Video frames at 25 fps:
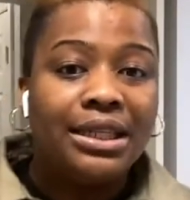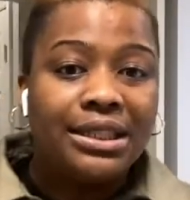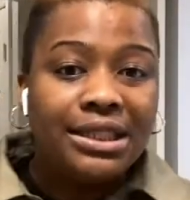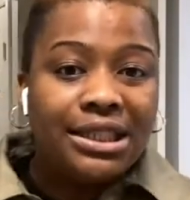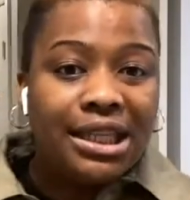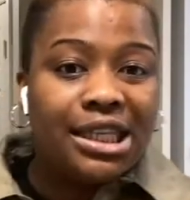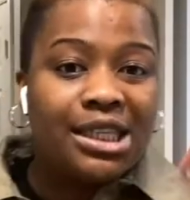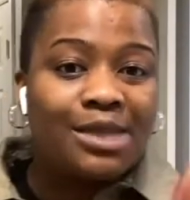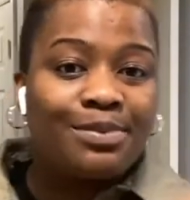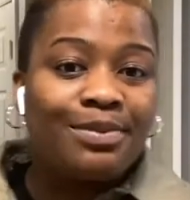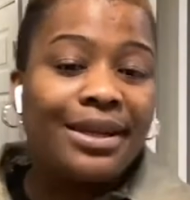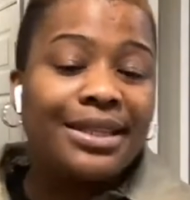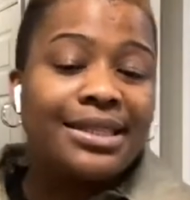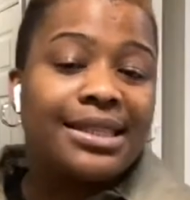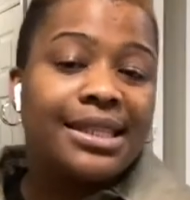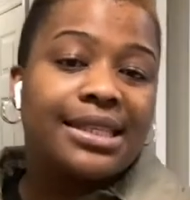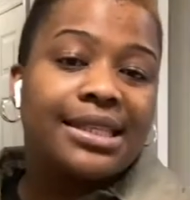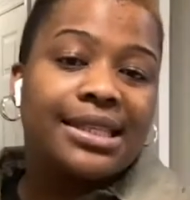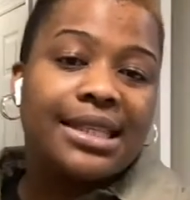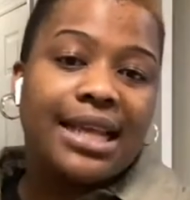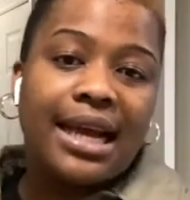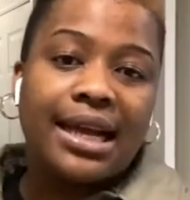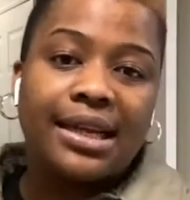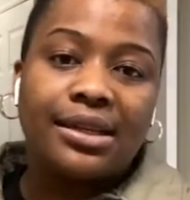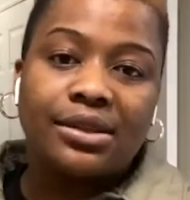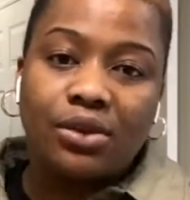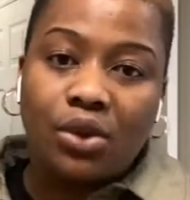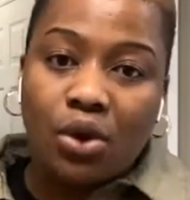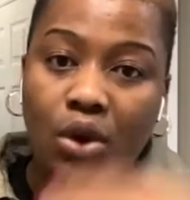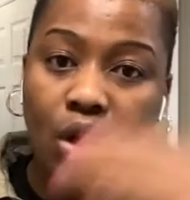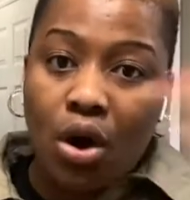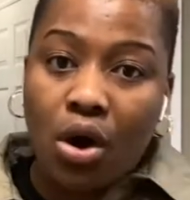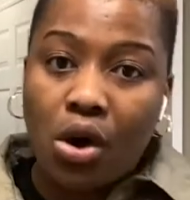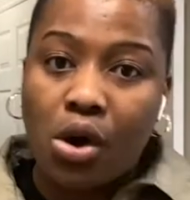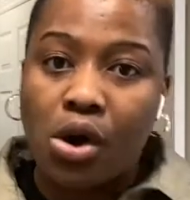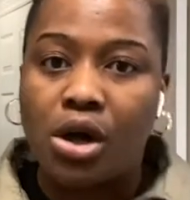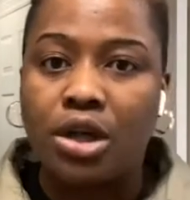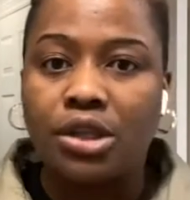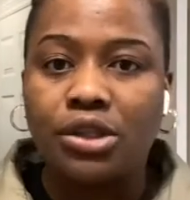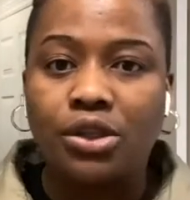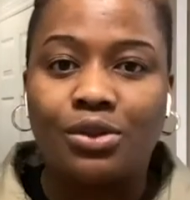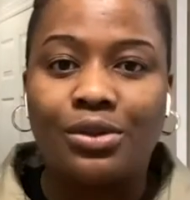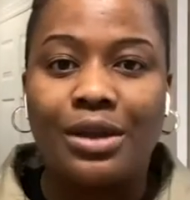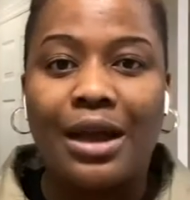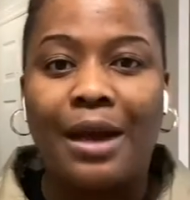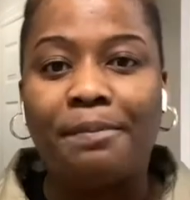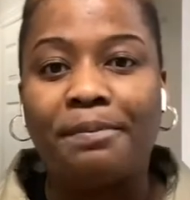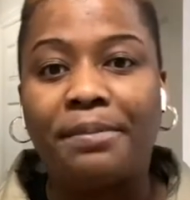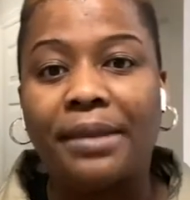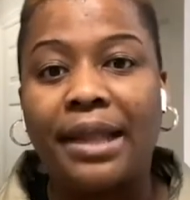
These persons can go on to